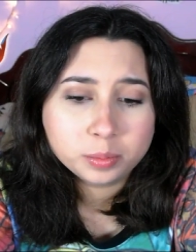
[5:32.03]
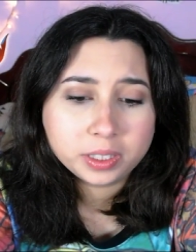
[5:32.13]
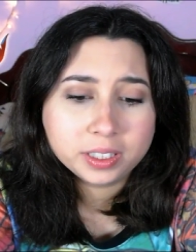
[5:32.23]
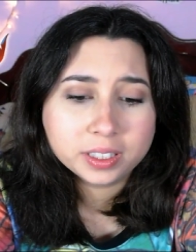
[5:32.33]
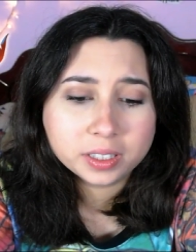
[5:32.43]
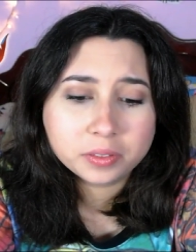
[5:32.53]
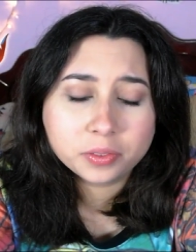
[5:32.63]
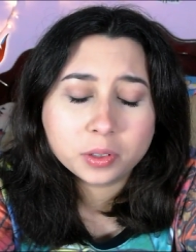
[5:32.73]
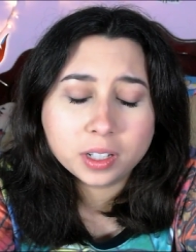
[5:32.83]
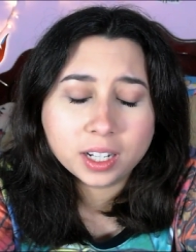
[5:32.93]
Be
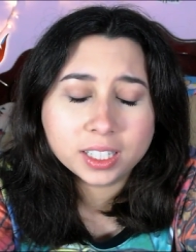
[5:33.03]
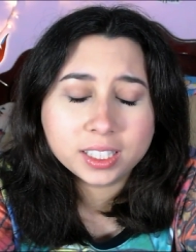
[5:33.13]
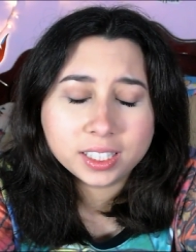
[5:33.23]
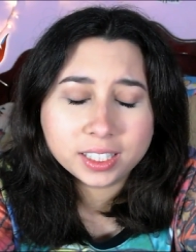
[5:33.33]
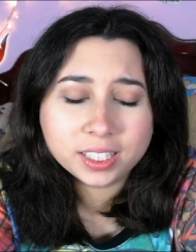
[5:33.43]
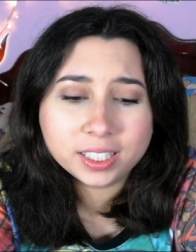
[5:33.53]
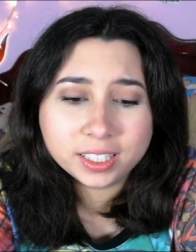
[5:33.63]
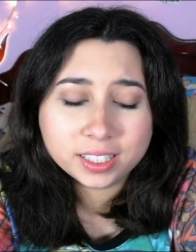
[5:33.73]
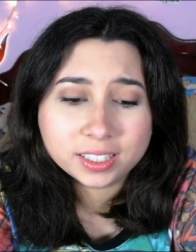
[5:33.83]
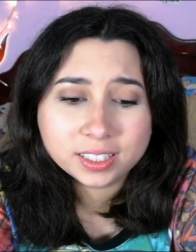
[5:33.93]
careful,
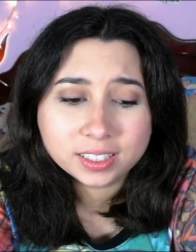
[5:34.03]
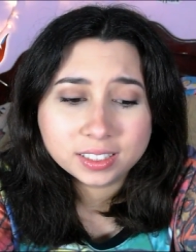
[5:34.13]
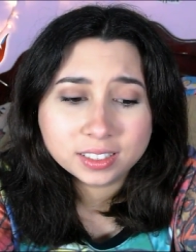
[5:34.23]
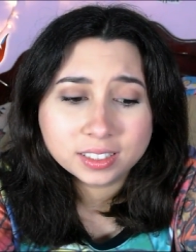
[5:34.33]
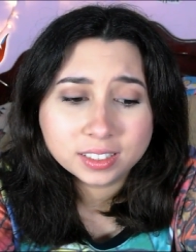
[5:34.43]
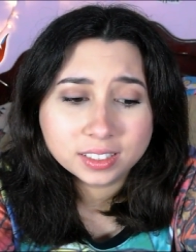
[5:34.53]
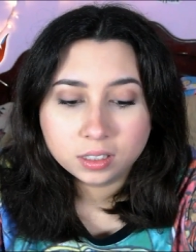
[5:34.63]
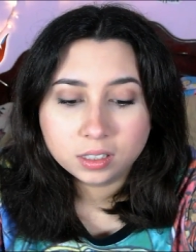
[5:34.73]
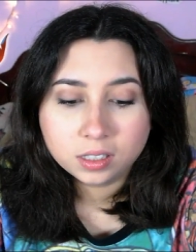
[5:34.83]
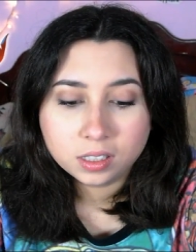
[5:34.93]
honey.
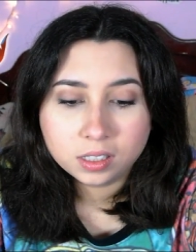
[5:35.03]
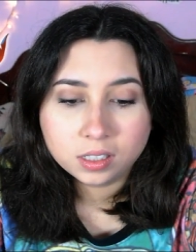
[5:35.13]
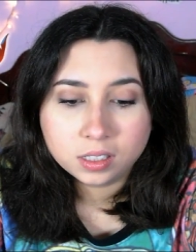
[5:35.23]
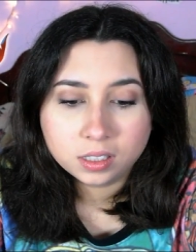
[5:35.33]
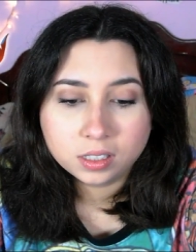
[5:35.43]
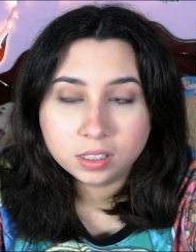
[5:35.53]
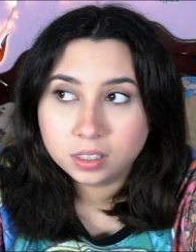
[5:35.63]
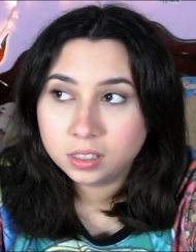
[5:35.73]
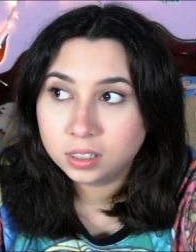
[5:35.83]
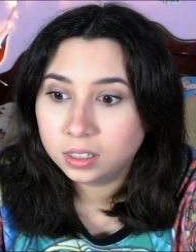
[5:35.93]

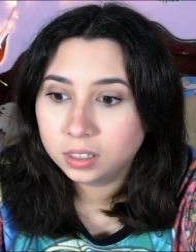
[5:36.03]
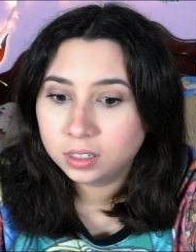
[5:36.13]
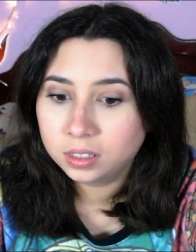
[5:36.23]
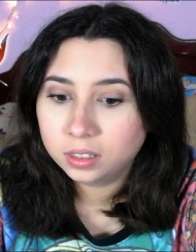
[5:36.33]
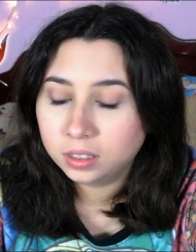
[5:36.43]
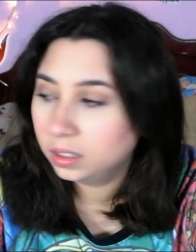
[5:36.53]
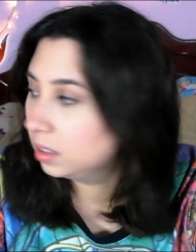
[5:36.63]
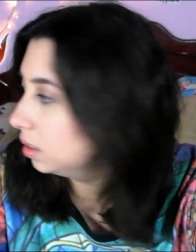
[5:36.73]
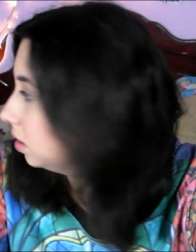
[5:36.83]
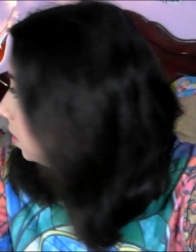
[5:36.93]
I don't want to see people